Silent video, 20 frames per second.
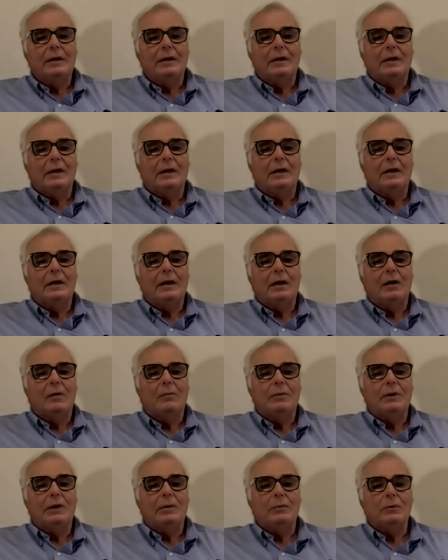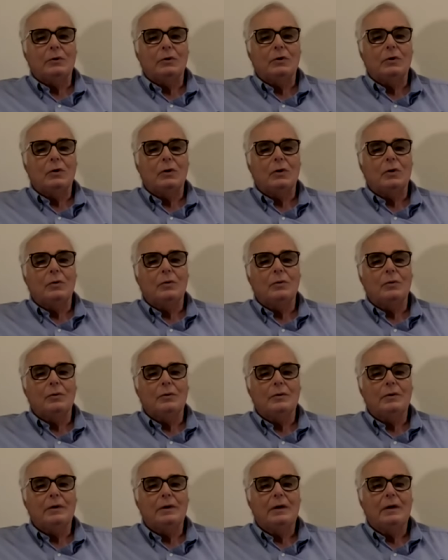Uh, I'll be able to go
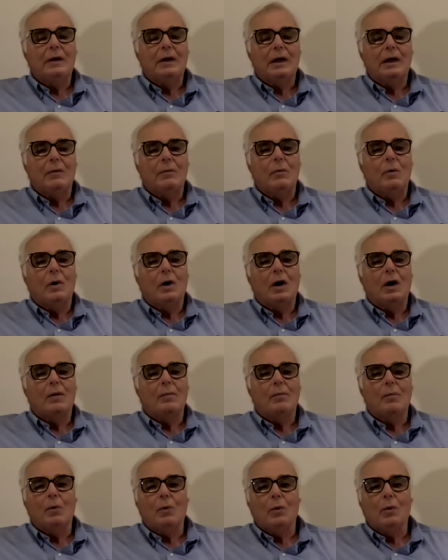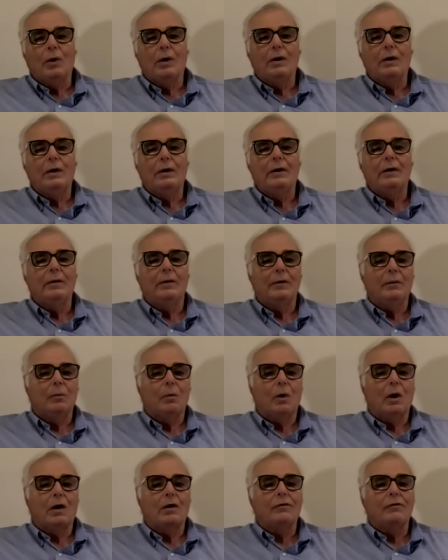and walk more,
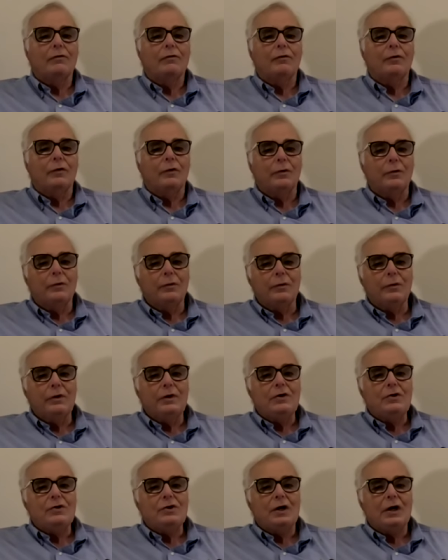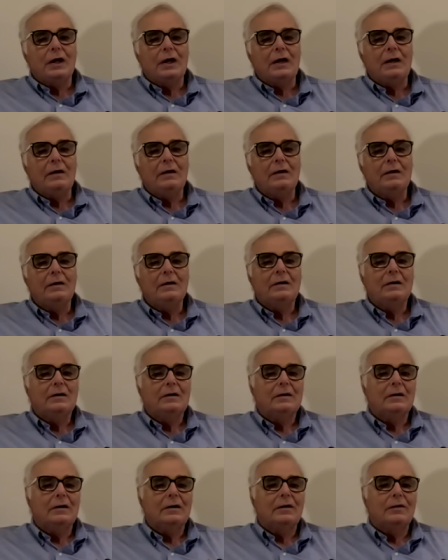walk further each day.
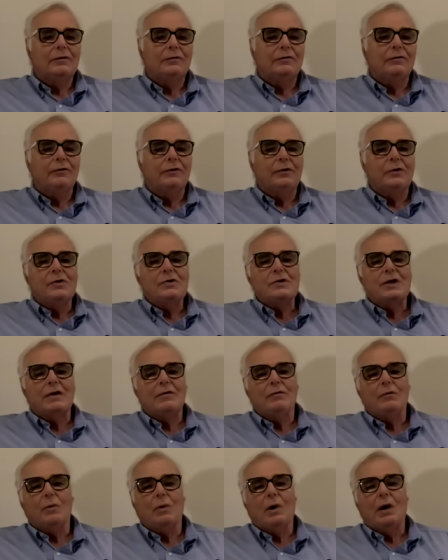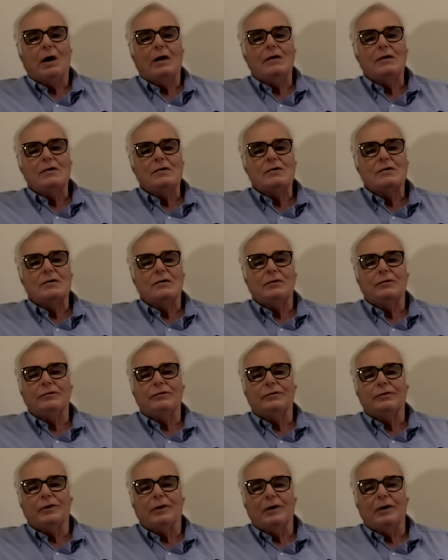The furthest I've walked so
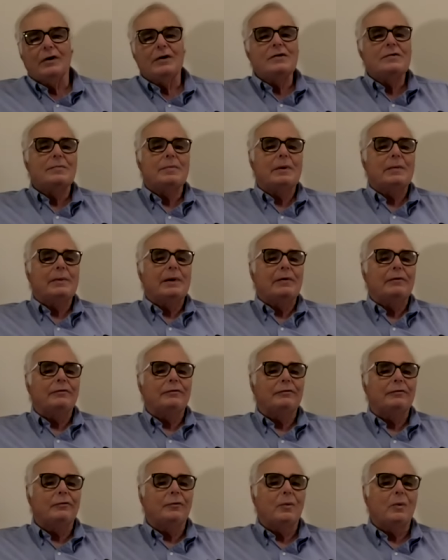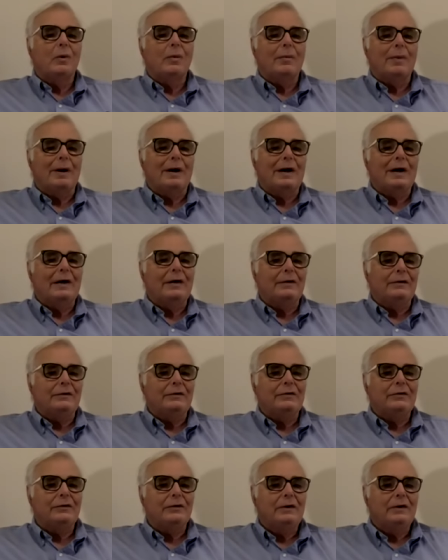far has been about four
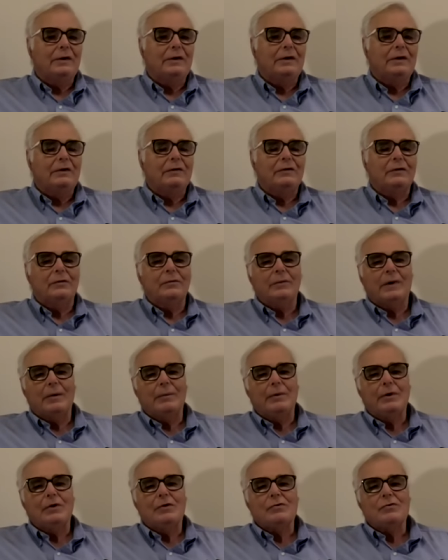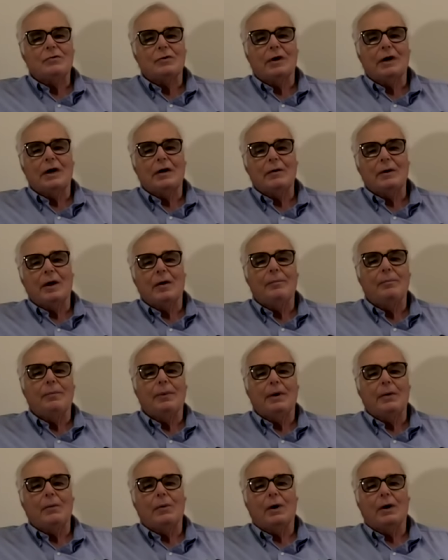miles. So I'm going to try and up
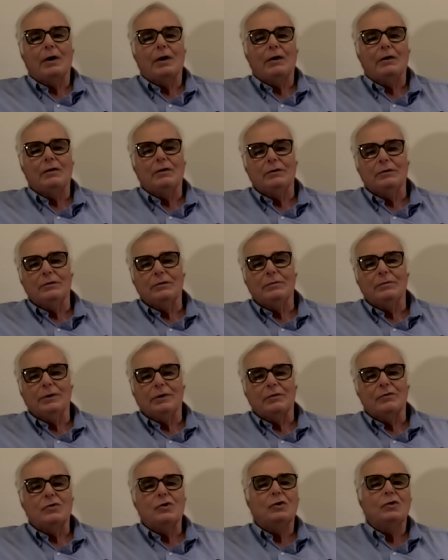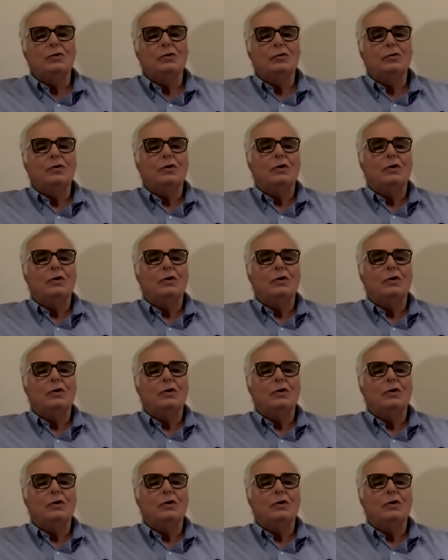my walking to, you know, two